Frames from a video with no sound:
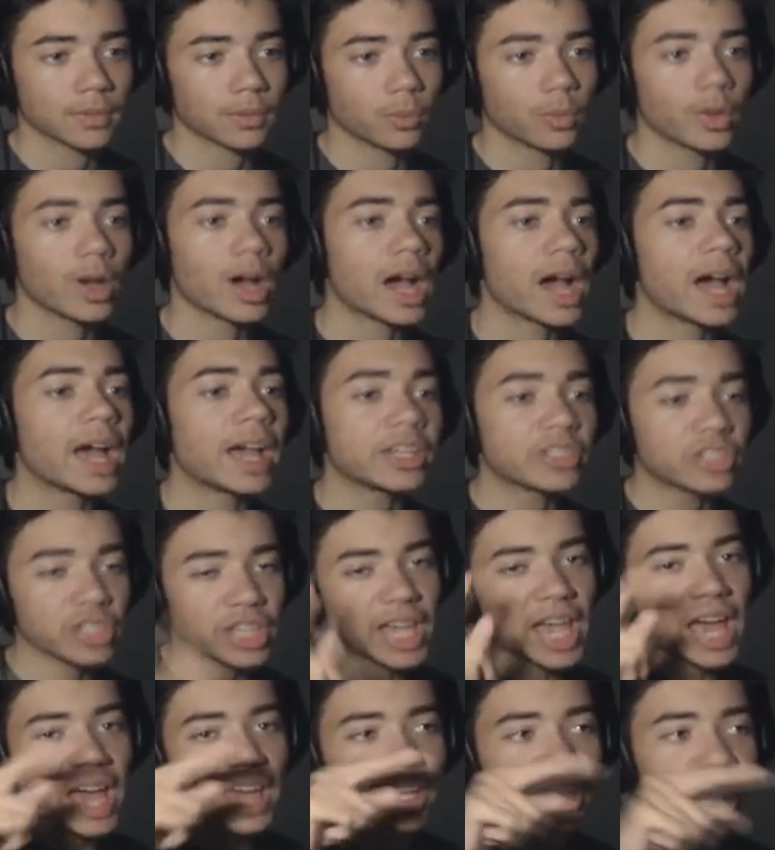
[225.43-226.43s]
Well, I
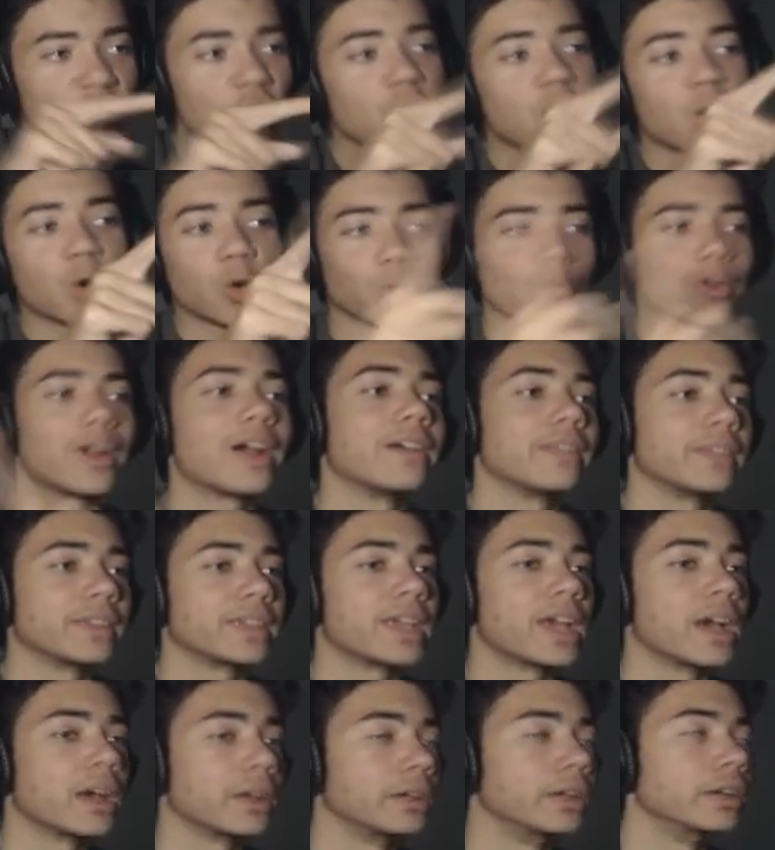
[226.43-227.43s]
actually had to go around the
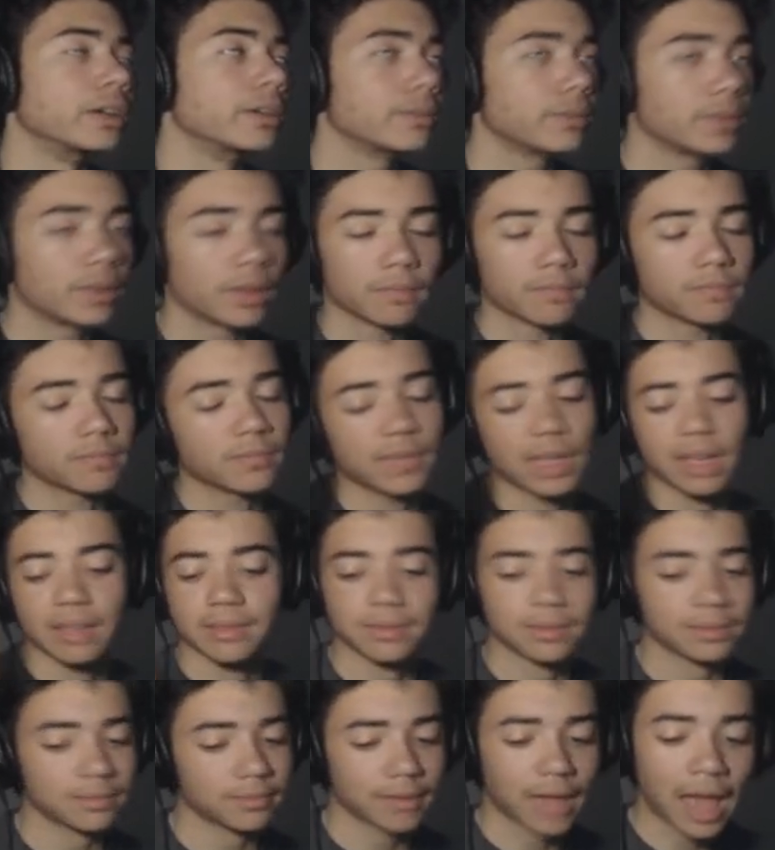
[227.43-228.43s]
counter.
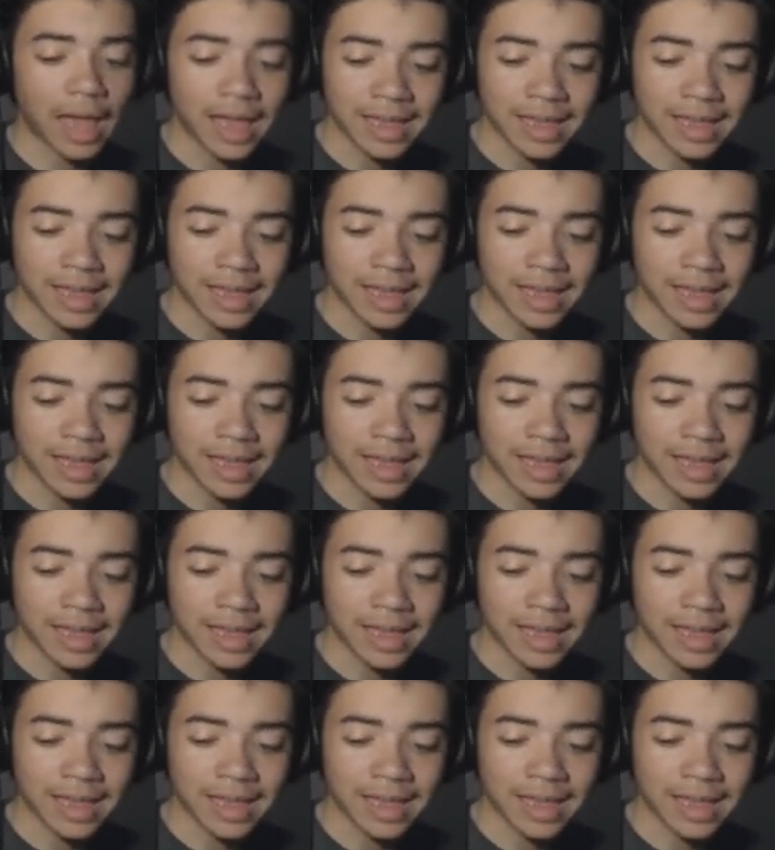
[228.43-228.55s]
That's...